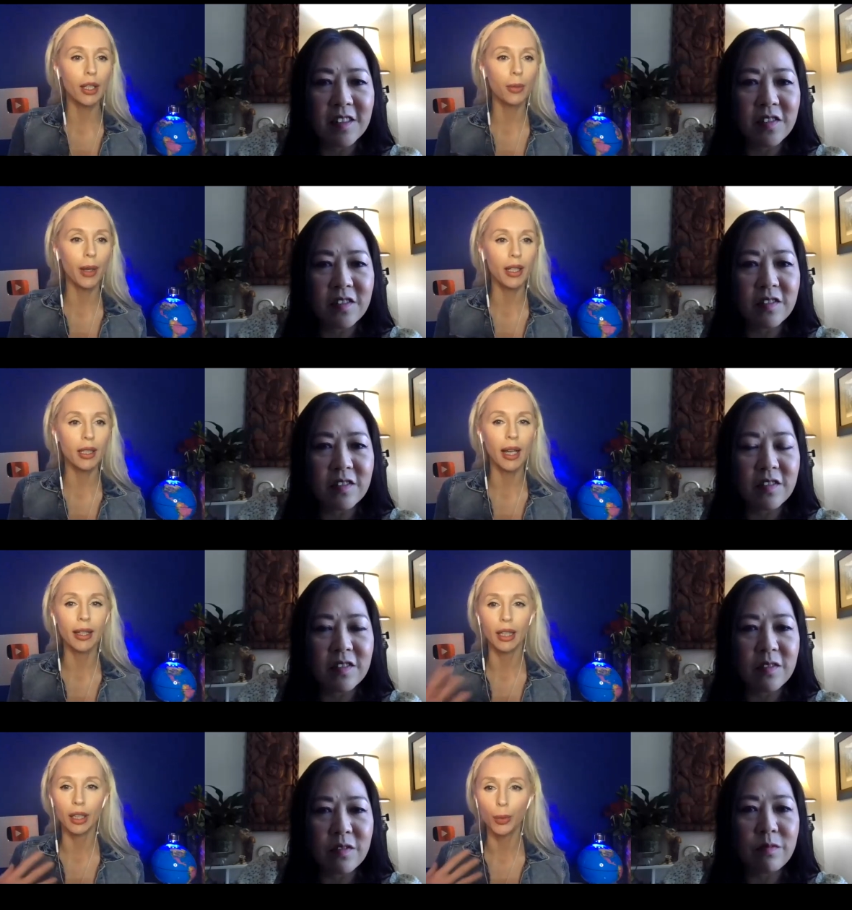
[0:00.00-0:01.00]
Speaker 1: is my sign
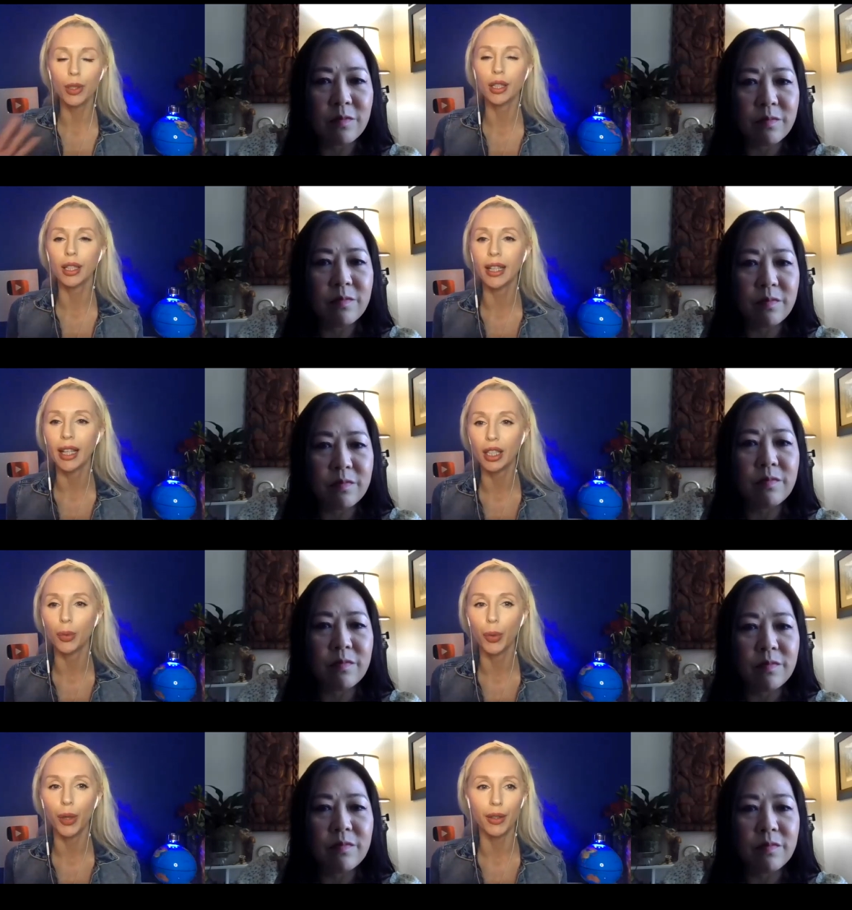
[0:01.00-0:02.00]
that he was connected
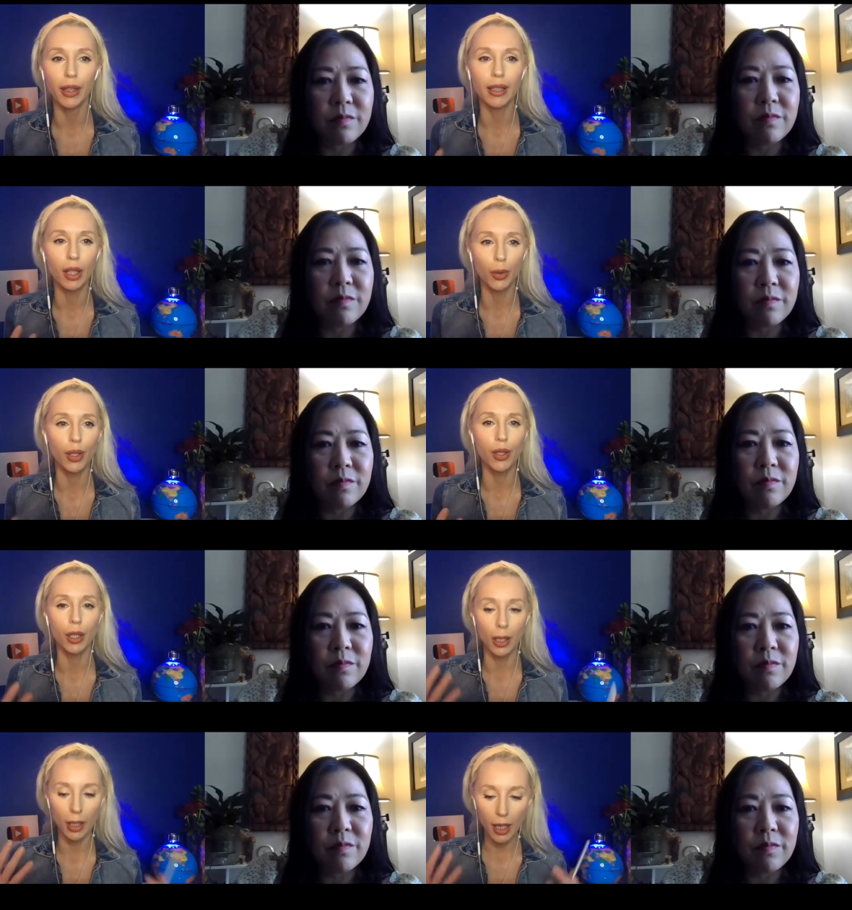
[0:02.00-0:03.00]
with like a
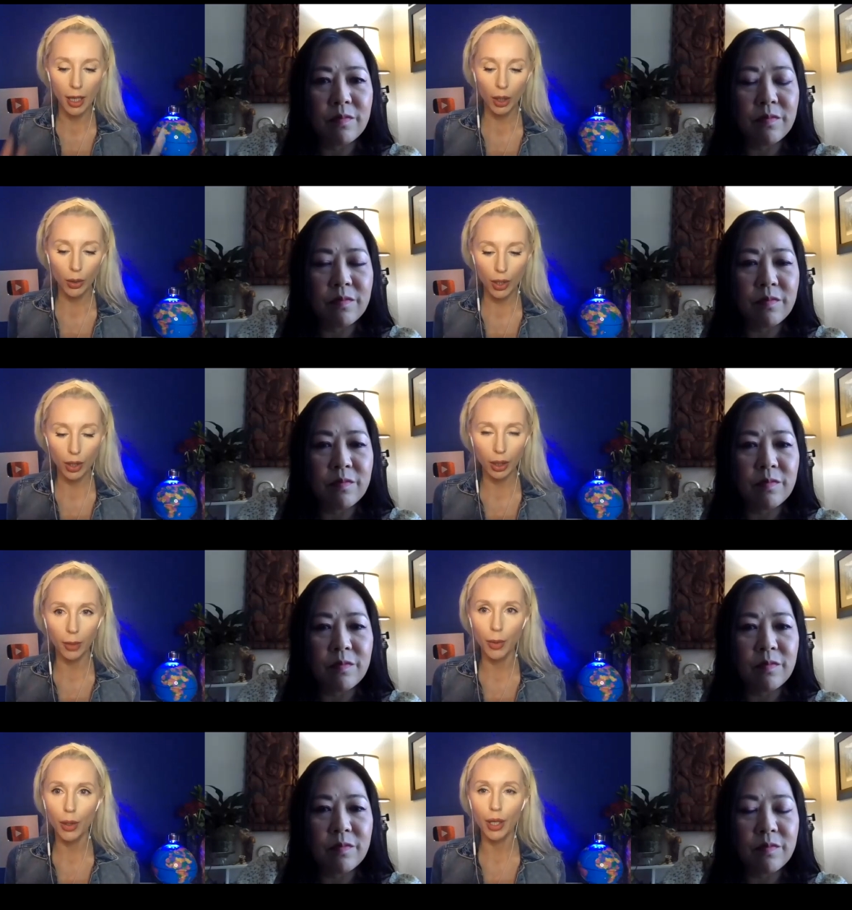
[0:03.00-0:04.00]
Christian
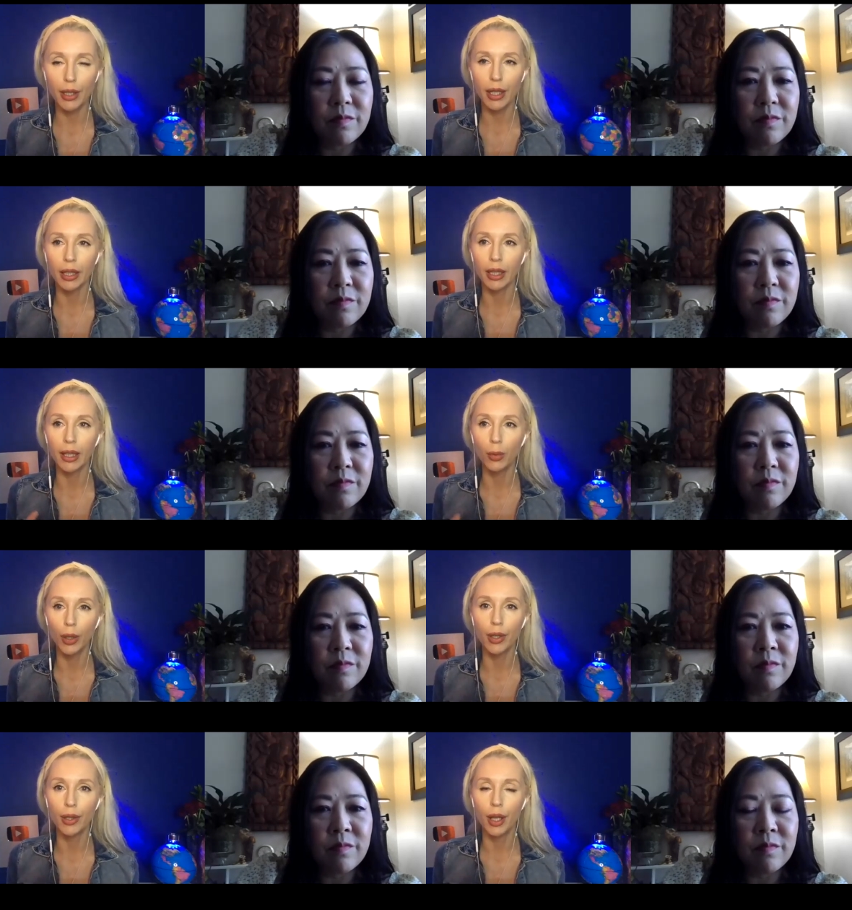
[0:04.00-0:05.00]
community, and he
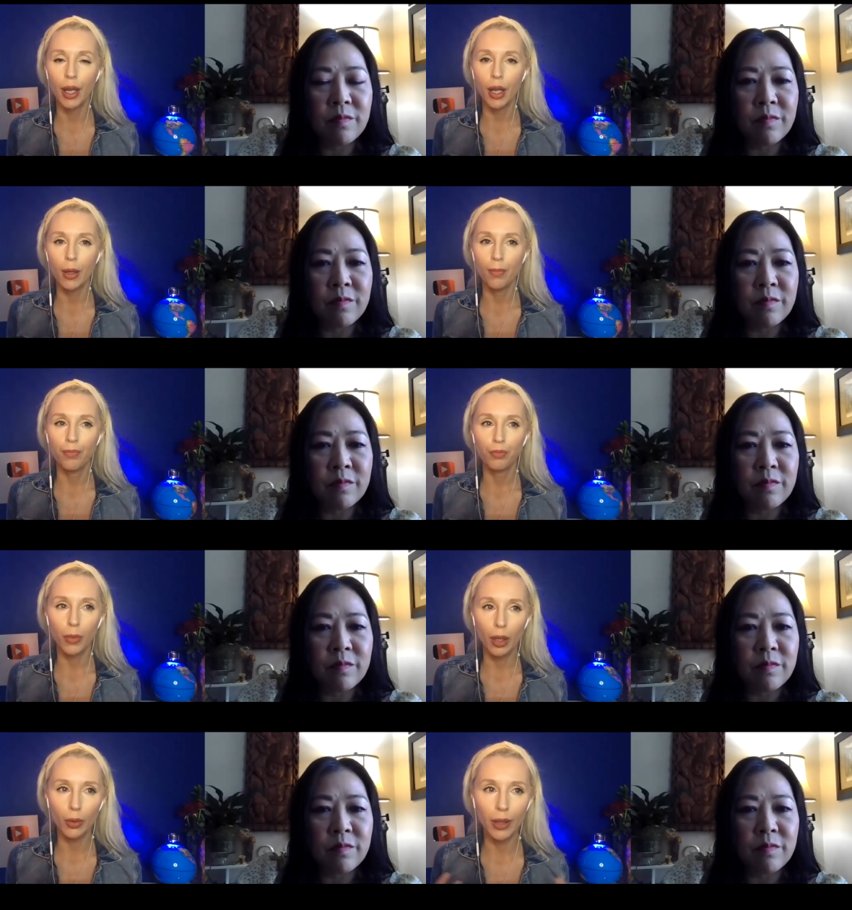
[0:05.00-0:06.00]
was
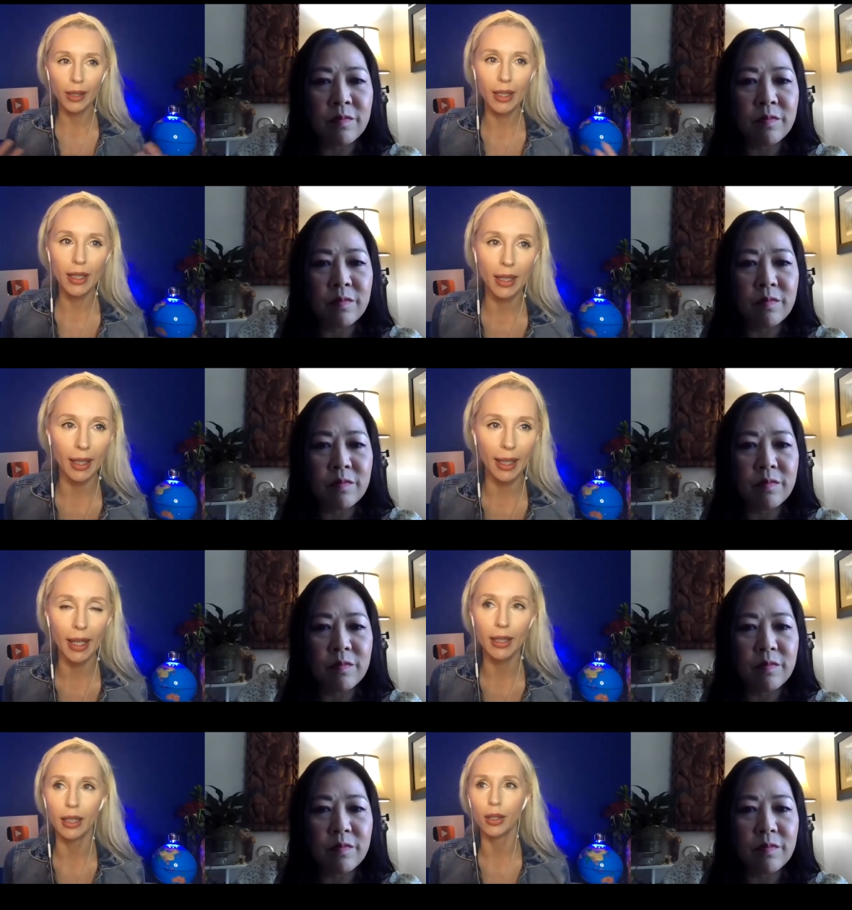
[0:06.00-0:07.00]
really
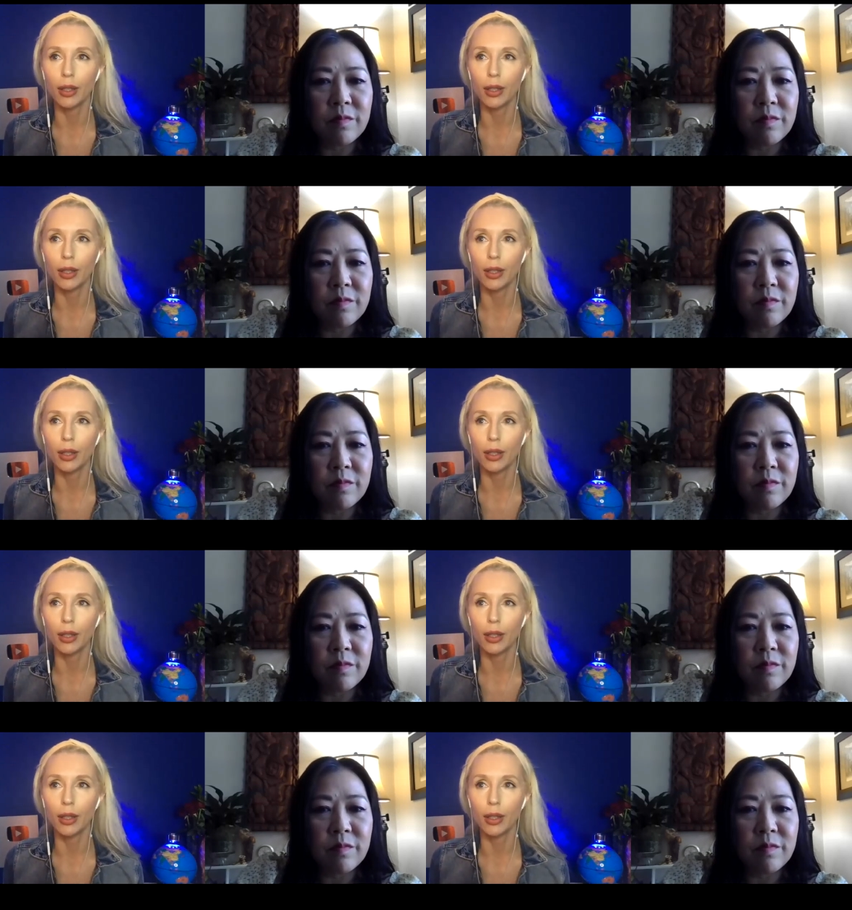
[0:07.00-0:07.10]
dedicated